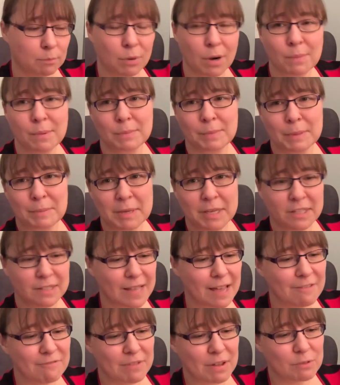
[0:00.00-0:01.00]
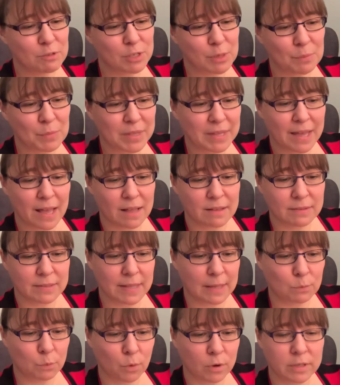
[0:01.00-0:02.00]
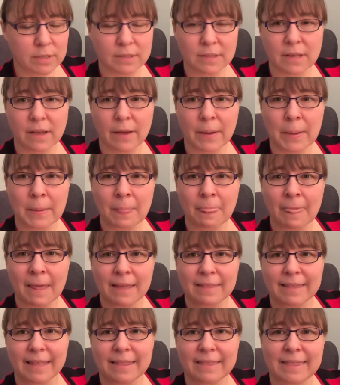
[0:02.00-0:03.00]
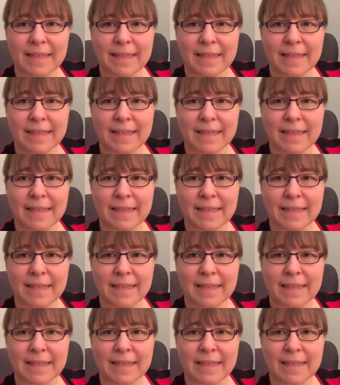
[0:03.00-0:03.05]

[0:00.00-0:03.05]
Probably because I found something else that was, uh, that,